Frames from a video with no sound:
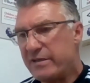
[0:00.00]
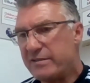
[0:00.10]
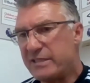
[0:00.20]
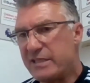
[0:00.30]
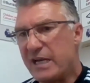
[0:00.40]

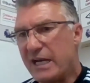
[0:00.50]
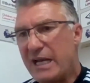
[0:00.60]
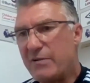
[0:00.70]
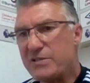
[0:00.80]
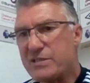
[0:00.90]
didn't
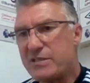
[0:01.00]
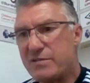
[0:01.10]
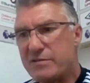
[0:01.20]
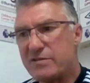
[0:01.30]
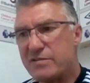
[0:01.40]
allow us
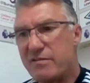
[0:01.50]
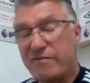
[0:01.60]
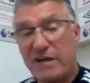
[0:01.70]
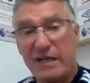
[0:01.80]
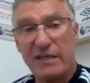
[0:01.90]
to to
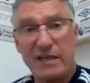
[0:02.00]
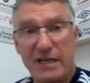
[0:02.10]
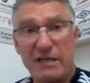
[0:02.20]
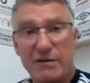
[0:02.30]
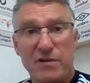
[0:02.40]
find
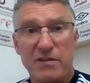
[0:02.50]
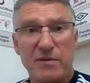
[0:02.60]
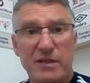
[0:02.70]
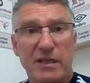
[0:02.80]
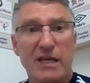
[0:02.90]
any rhythm
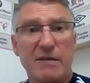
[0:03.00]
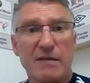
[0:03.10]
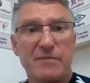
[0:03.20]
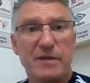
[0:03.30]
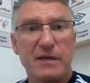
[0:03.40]
in the
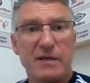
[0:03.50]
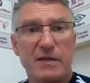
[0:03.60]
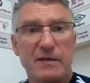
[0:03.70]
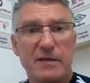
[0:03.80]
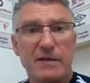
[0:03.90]
game,
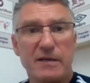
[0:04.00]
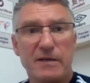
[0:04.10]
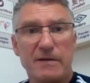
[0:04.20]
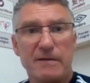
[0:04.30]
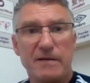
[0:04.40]
and
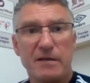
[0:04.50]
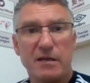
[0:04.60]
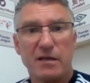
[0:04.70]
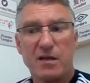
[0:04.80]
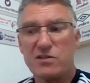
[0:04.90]
uh,
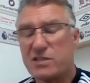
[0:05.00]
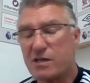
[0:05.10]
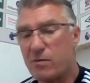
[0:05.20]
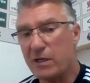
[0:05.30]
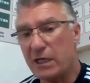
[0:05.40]
and
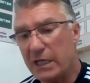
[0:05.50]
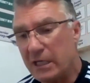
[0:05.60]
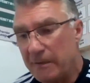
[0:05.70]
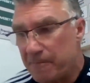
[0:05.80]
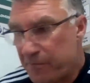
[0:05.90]
consequently,
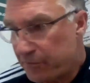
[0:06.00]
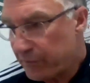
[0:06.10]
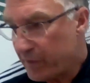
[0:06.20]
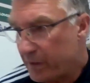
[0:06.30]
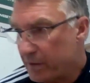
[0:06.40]

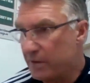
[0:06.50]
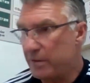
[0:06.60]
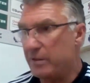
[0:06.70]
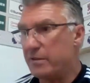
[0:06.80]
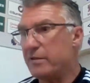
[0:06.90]

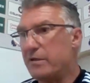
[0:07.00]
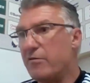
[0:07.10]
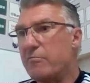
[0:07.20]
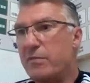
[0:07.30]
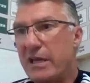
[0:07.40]
you
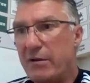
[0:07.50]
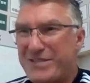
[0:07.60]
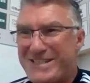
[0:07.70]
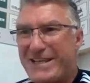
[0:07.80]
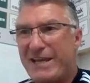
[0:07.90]
know, it
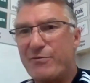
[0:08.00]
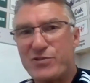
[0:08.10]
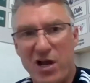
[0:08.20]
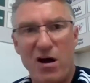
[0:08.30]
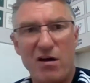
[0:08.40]
was it was
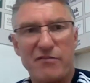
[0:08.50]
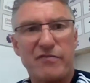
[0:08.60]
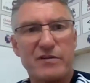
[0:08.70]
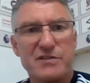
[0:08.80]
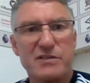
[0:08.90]
hard
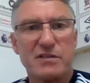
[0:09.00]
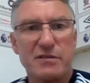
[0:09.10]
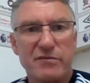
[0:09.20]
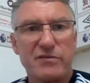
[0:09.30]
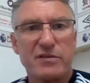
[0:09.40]
for us
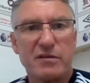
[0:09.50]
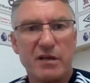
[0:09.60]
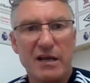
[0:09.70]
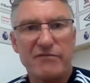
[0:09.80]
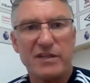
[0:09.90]
to to
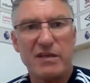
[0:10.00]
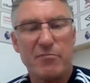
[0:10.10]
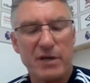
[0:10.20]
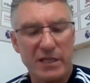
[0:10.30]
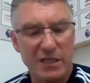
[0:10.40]
have the
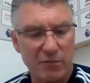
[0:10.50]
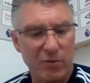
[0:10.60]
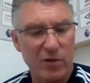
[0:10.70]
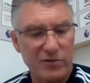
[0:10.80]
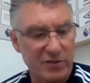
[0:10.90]
impact that we
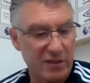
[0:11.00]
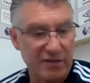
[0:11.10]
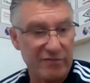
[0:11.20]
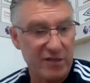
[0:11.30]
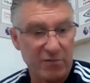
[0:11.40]
wanted.
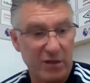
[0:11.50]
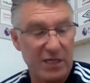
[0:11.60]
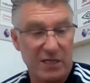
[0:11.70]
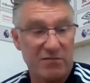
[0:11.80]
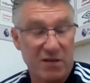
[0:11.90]
Even though we
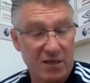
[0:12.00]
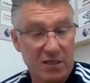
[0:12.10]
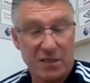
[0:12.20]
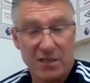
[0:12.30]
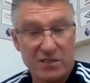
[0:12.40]
had
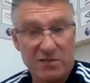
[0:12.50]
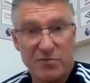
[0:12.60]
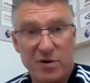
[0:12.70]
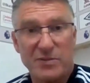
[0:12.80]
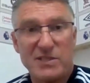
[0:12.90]
you know, some
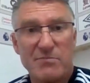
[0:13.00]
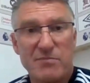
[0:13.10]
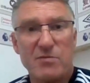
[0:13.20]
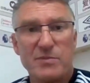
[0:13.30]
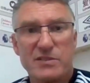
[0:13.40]
promising
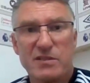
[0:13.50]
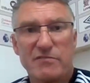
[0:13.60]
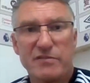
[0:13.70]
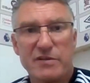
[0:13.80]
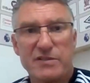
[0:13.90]
moments in the
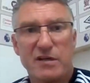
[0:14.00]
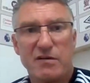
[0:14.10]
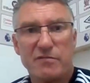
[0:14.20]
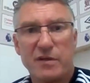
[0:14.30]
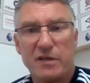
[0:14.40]
first half,